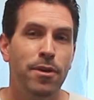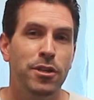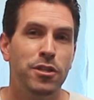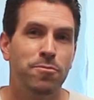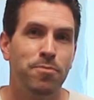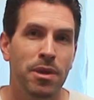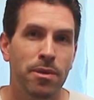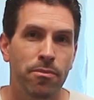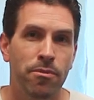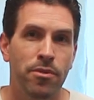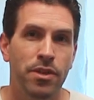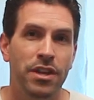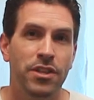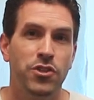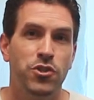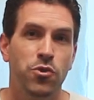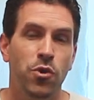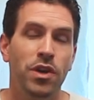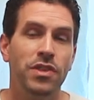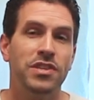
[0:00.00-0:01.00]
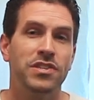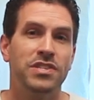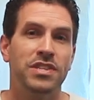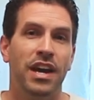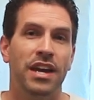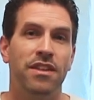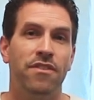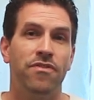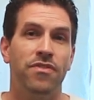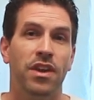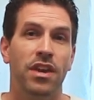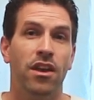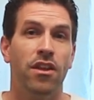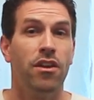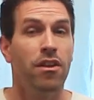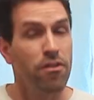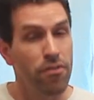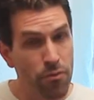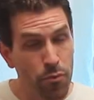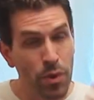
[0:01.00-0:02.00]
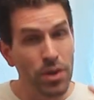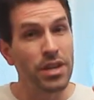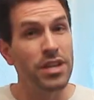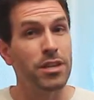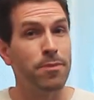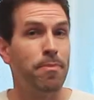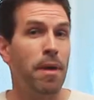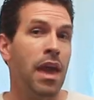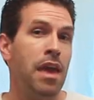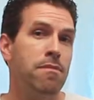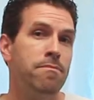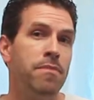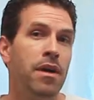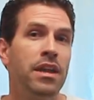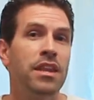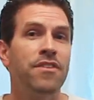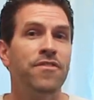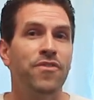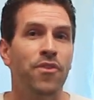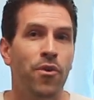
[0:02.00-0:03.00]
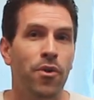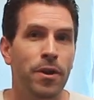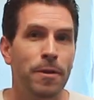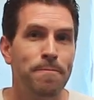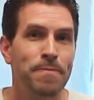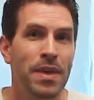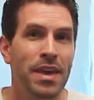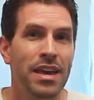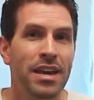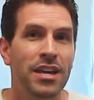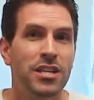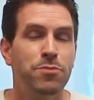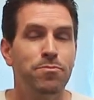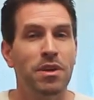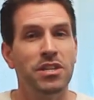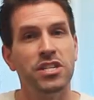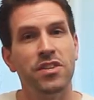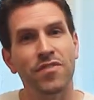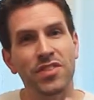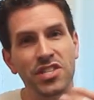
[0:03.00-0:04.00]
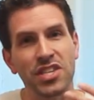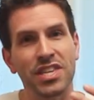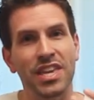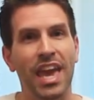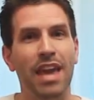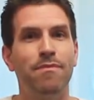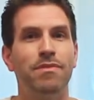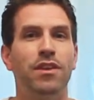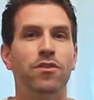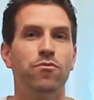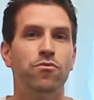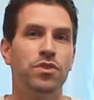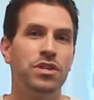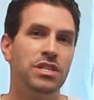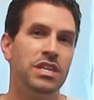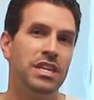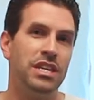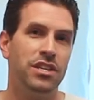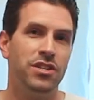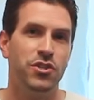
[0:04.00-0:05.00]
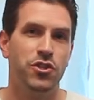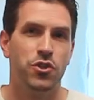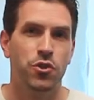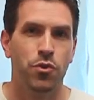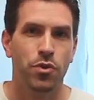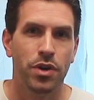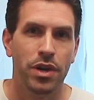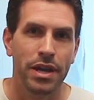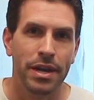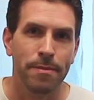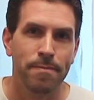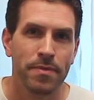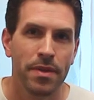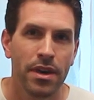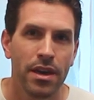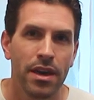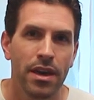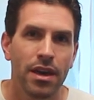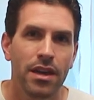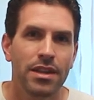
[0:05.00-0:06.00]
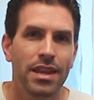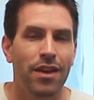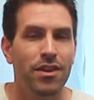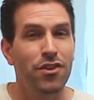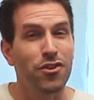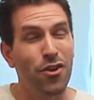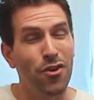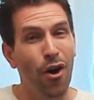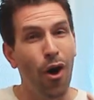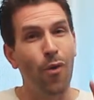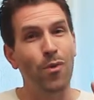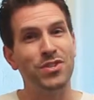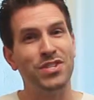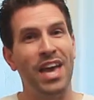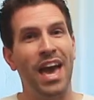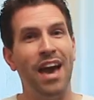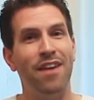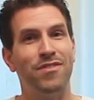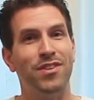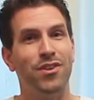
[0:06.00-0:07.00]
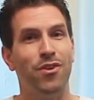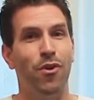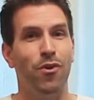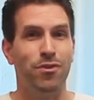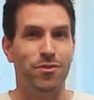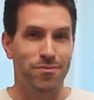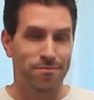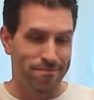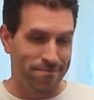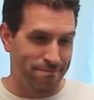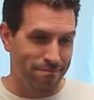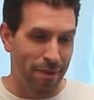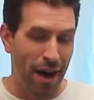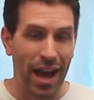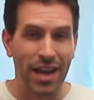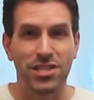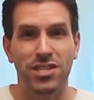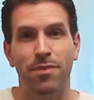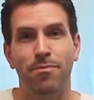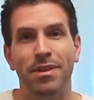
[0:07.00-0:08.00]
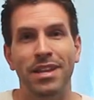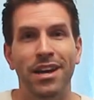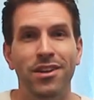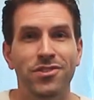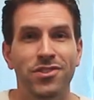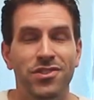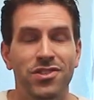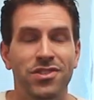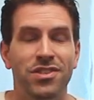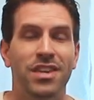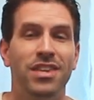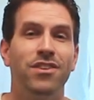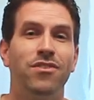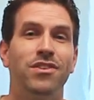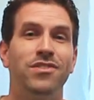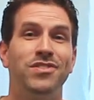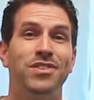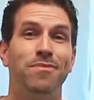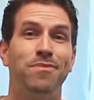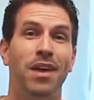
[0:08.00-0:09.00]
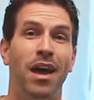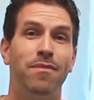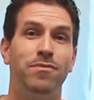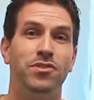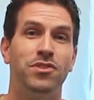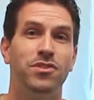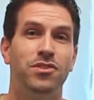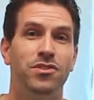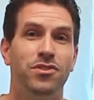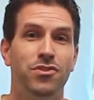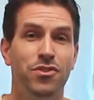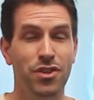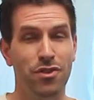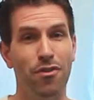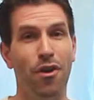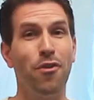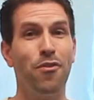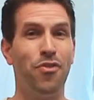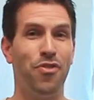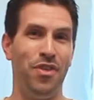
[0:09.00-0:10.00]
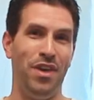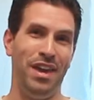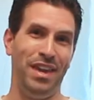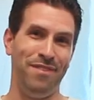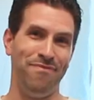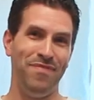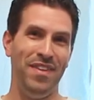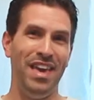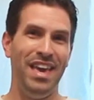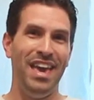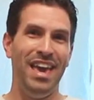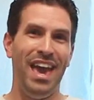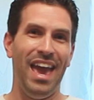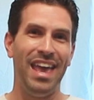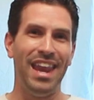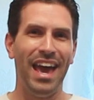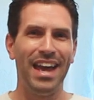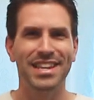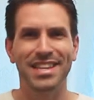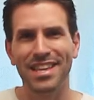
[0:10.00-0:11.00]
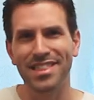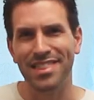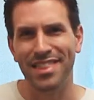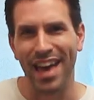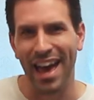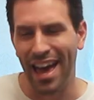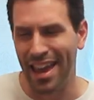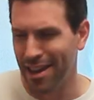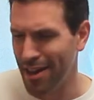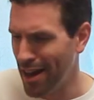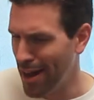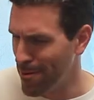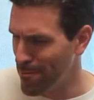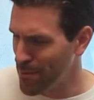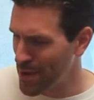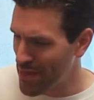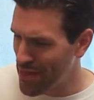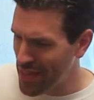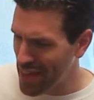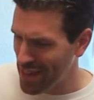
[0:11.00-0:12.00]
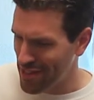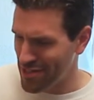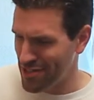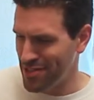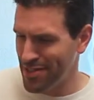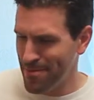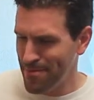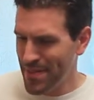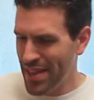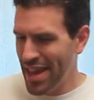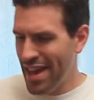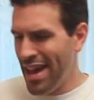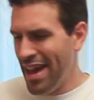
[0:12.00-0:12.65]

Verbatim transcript: much people enjoy this kind of thing and are willing to pay money for it, especially if it's a game they really enjoy. Now, you don't always have to go out and buy somebody else's thing. You can sometimes do your own thing. And I did that uh, with this.